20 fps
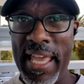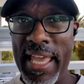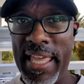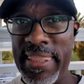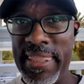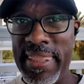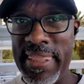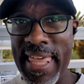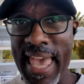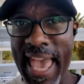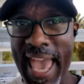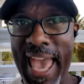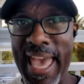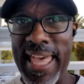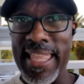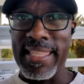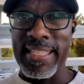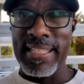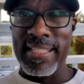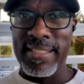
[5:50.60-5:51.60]
And
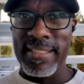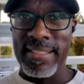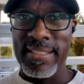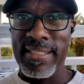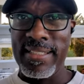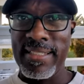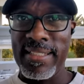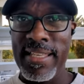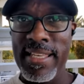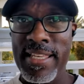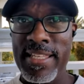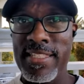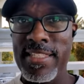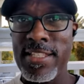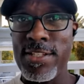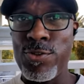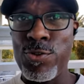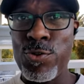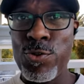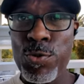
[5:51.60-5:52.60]
that is
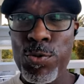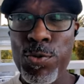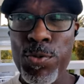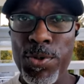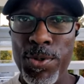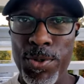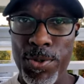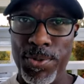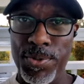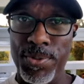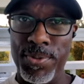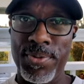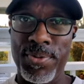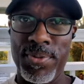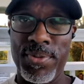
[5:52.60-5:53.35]
the true